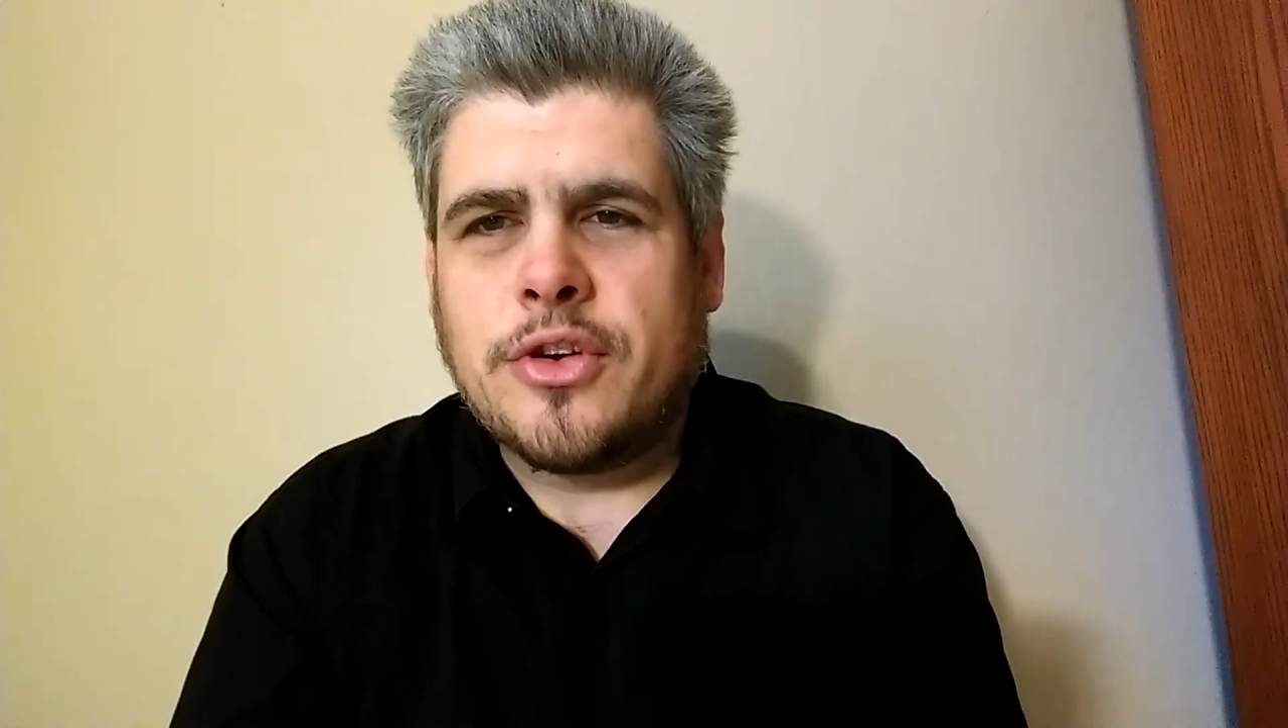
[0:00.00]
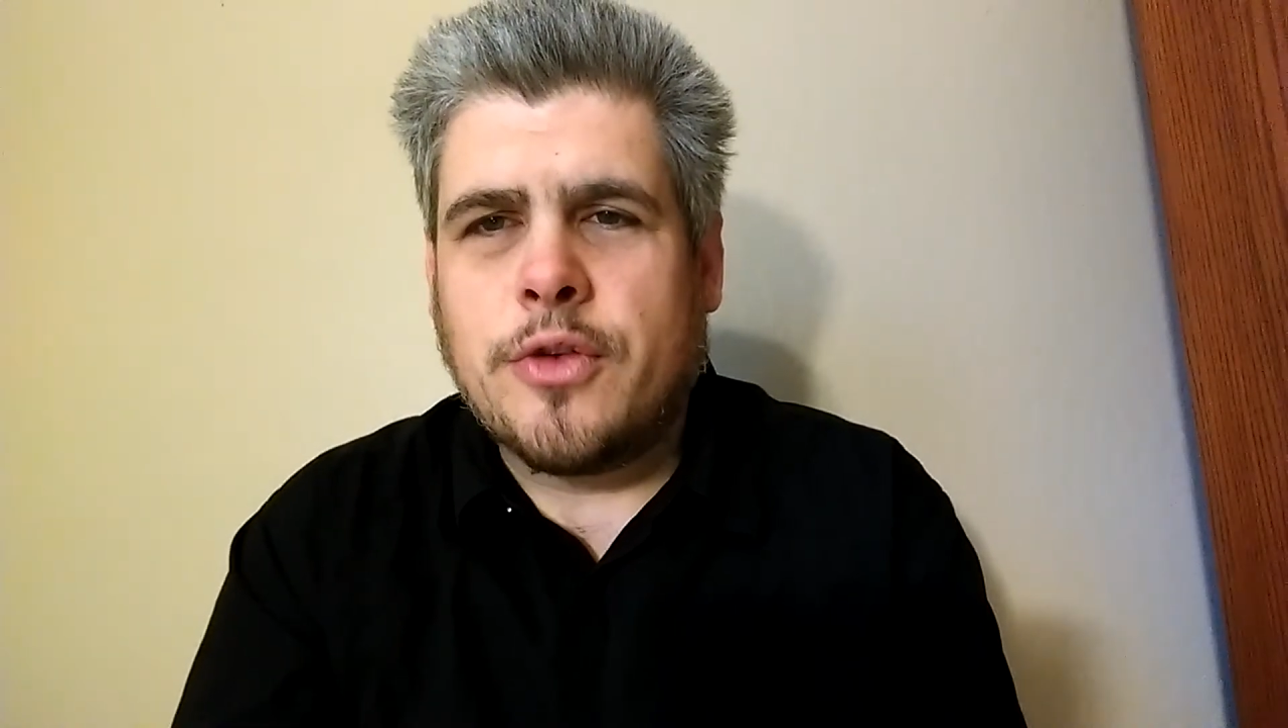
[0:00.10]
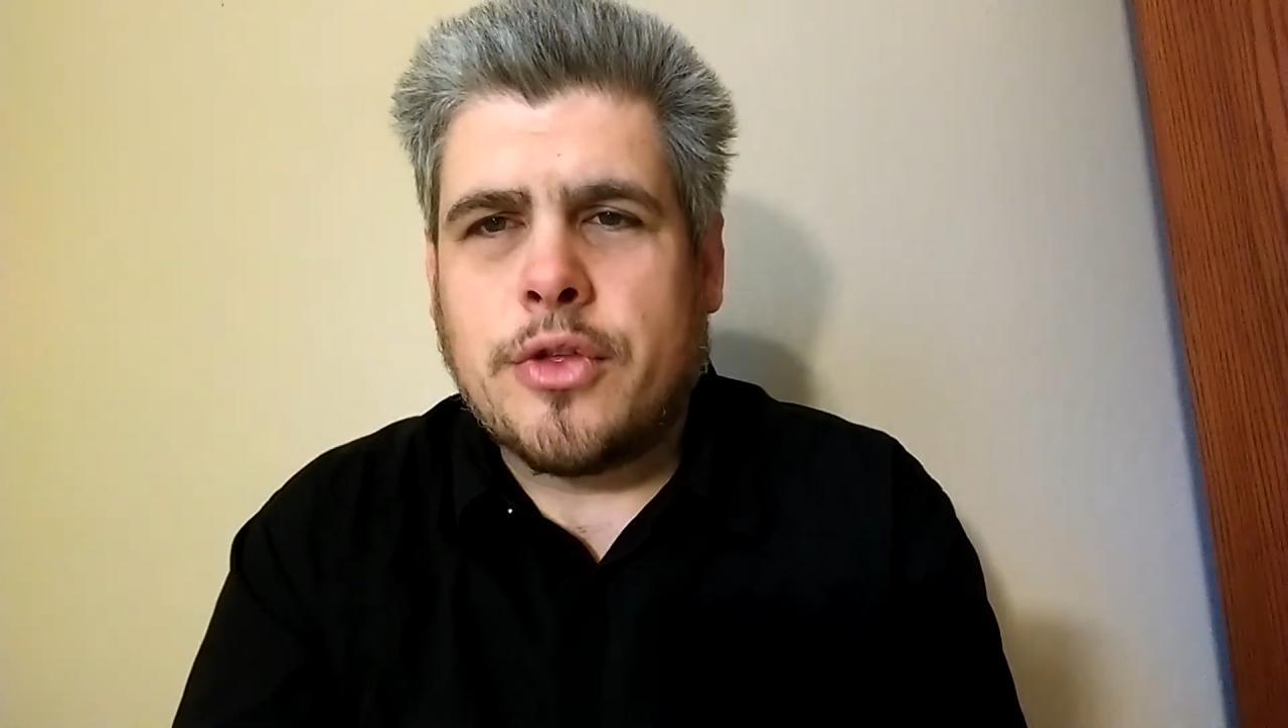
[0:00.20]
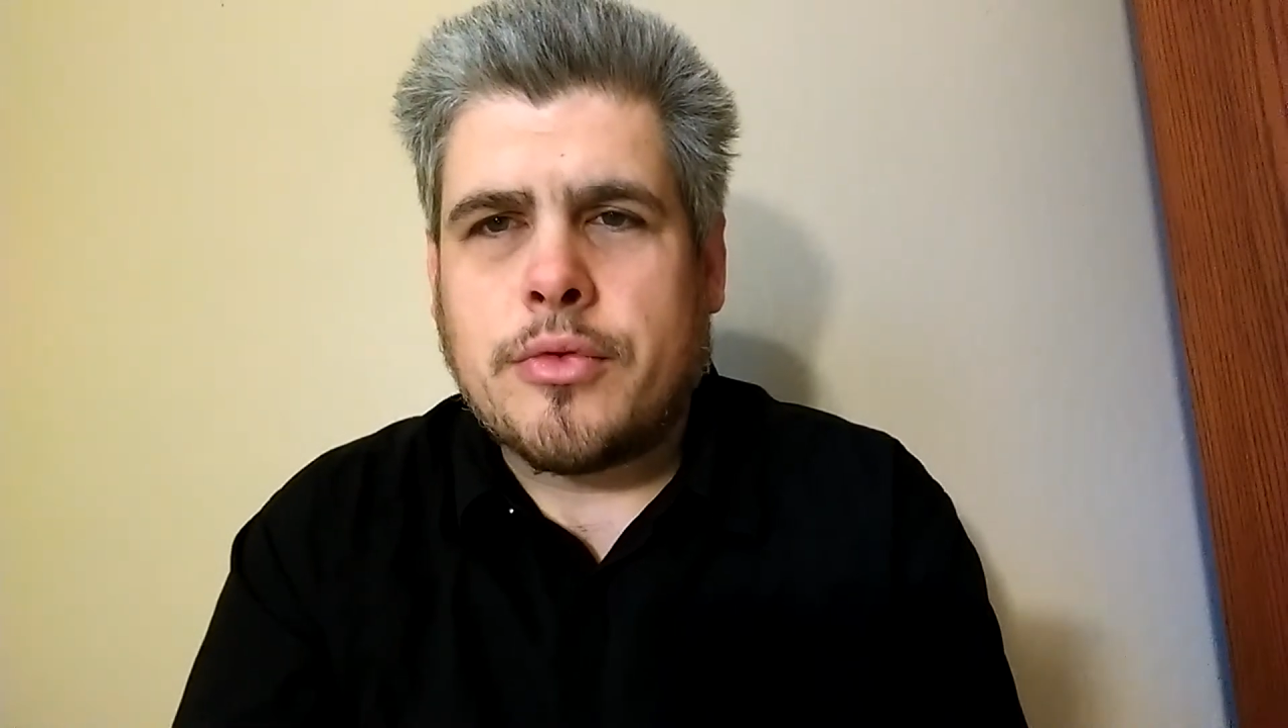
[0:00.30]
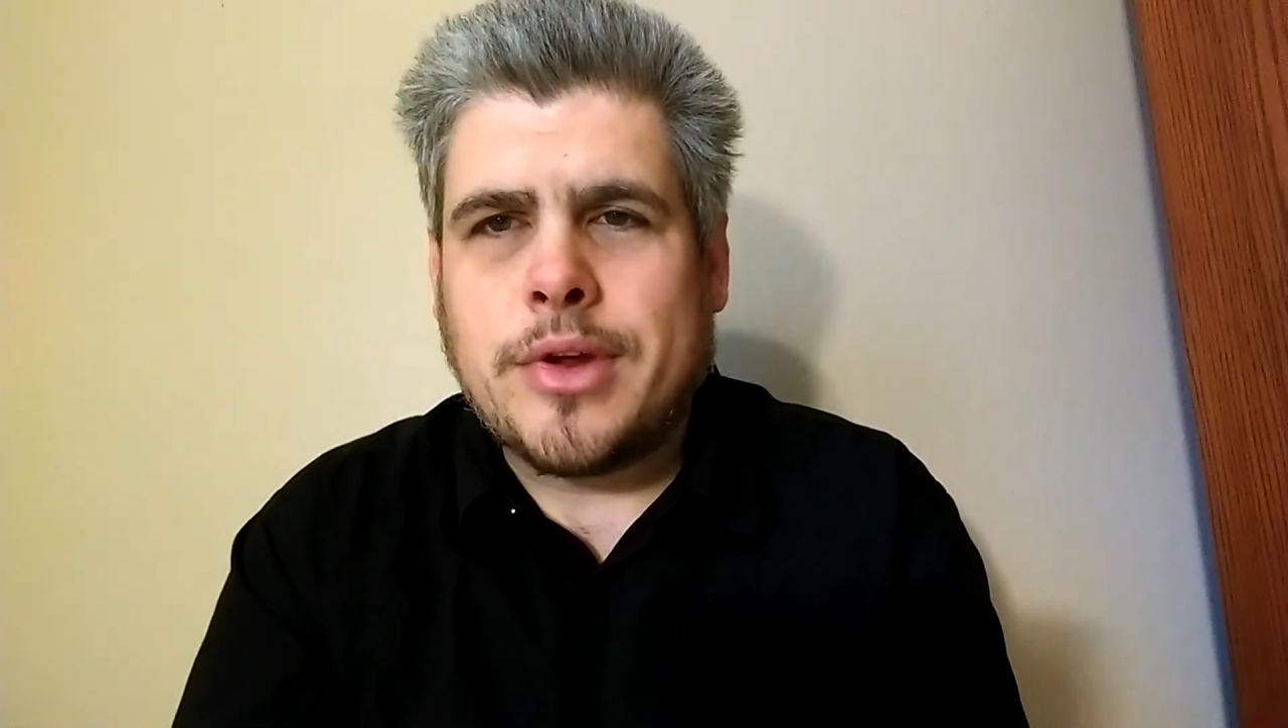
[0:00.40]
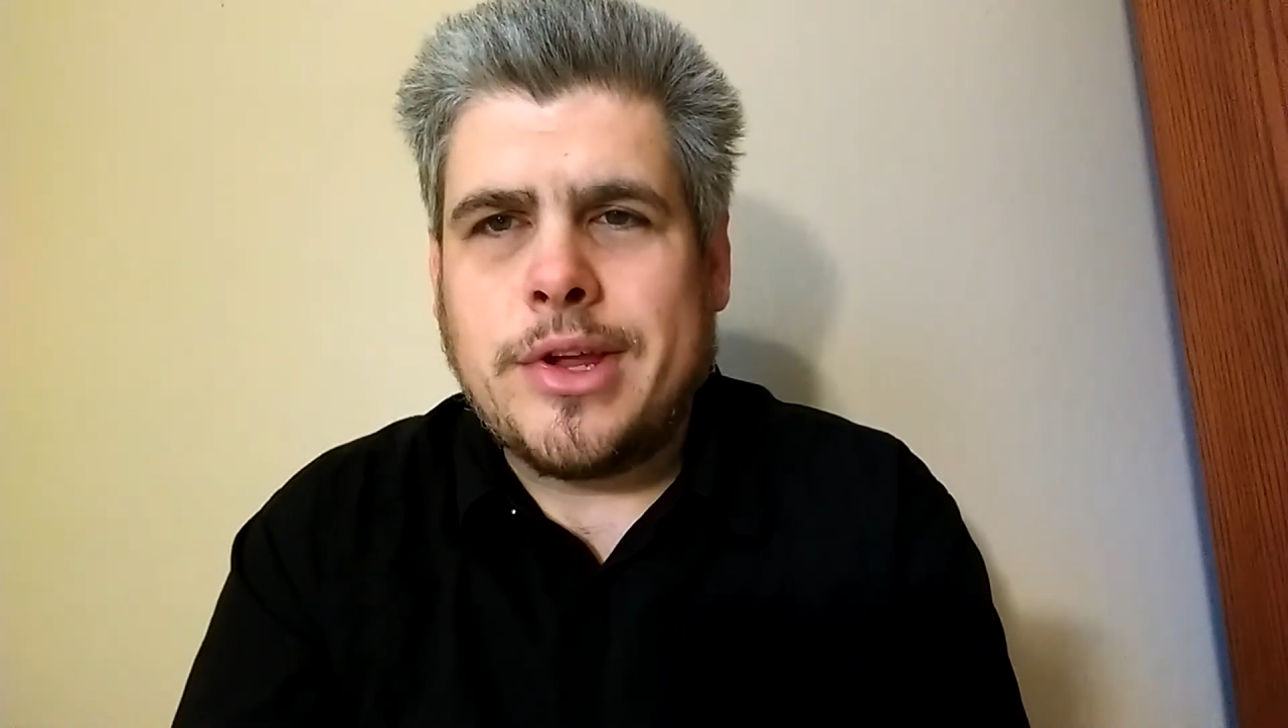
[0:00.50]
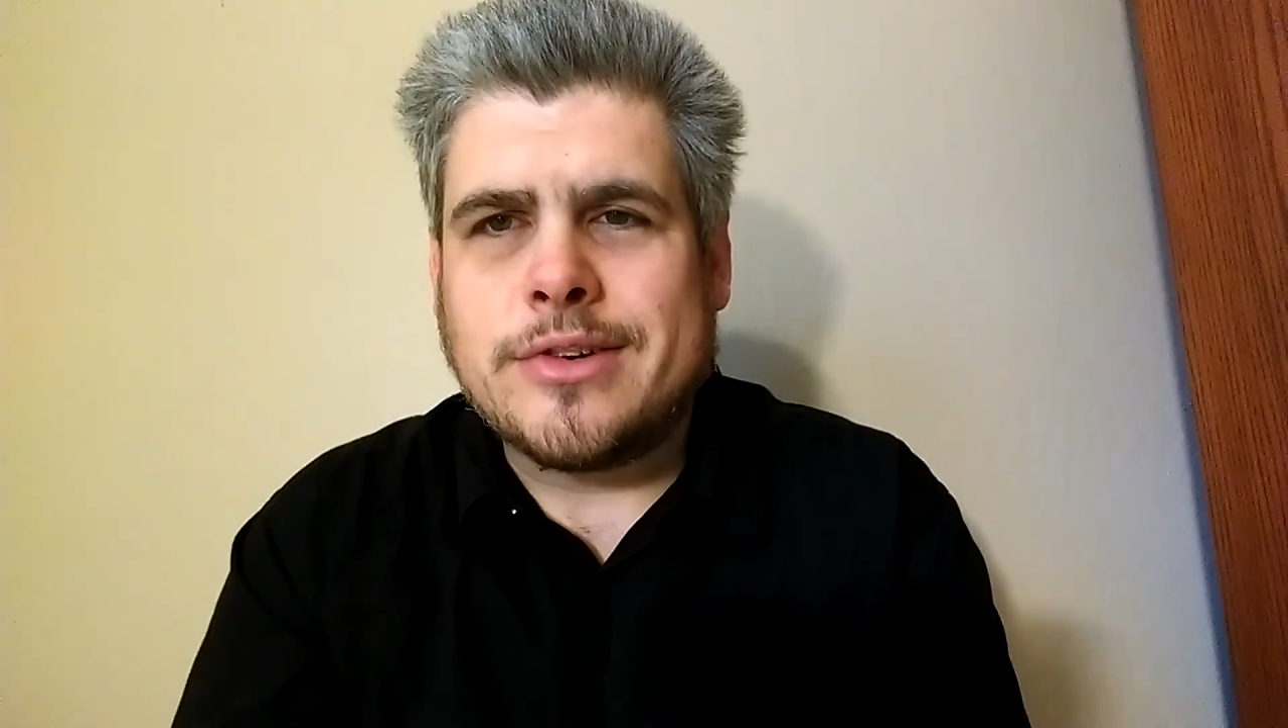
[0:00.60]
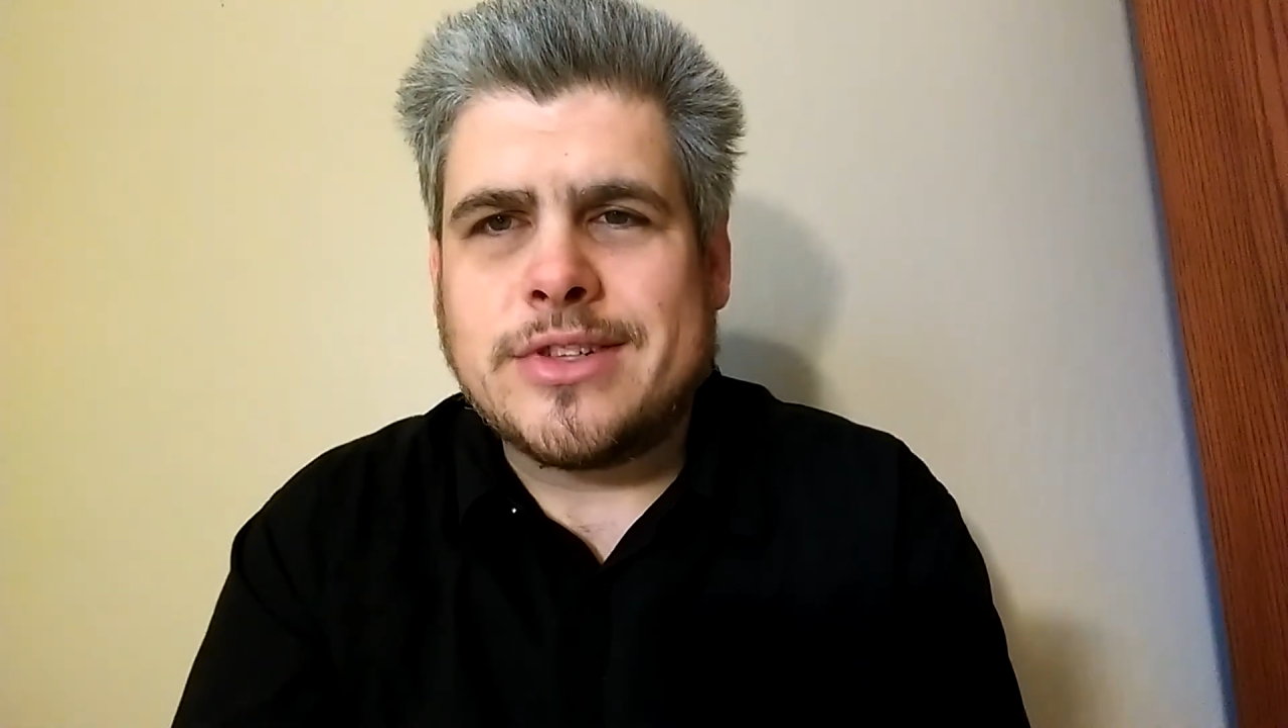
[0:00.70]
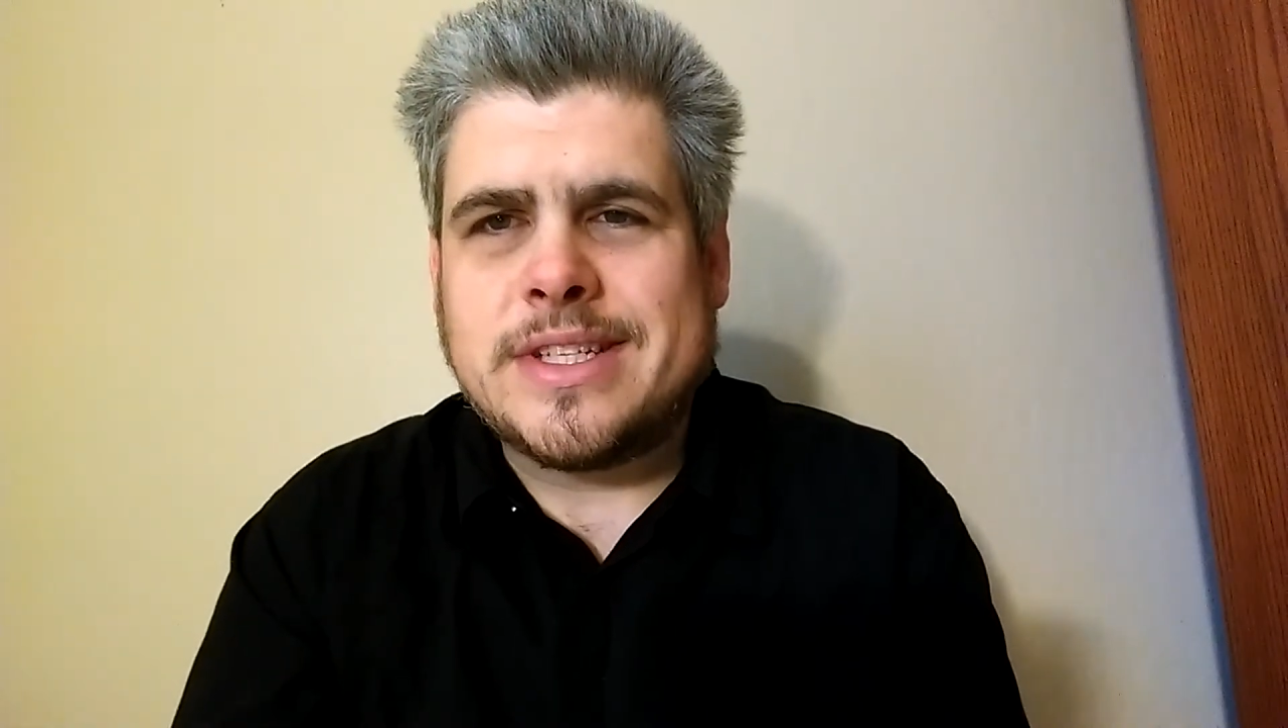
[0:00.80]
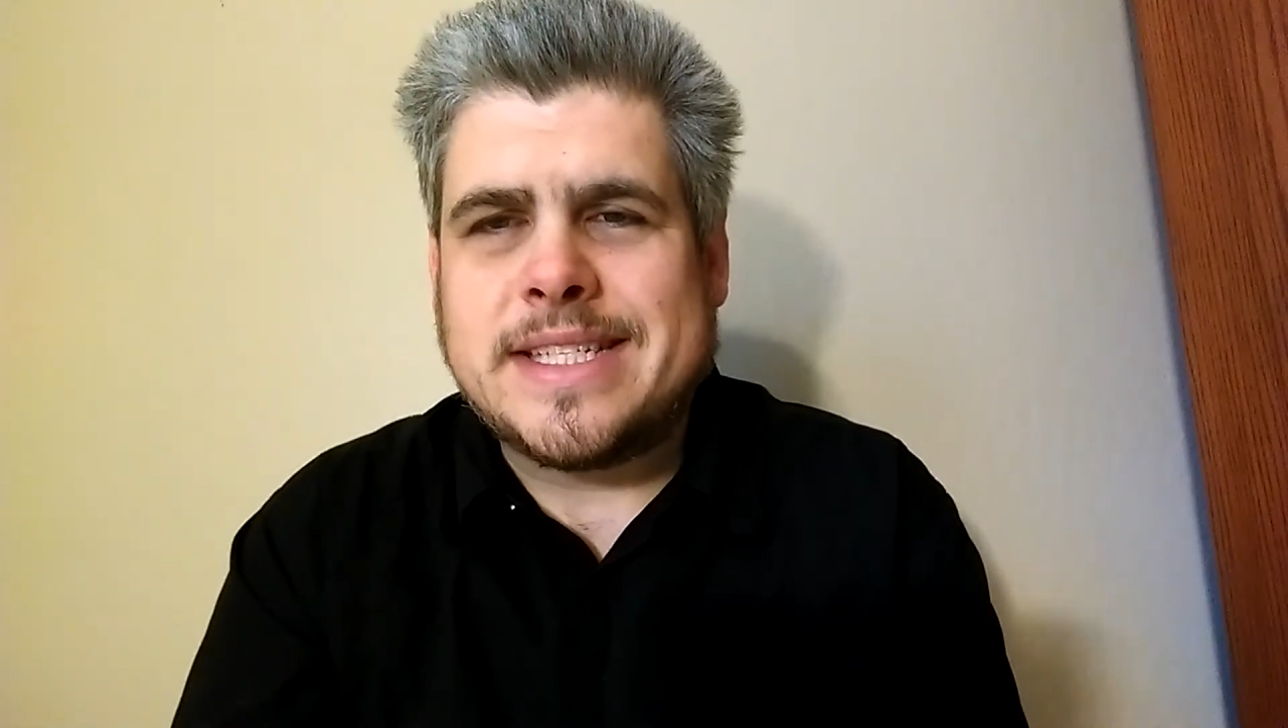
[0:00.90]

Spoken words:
for 3 years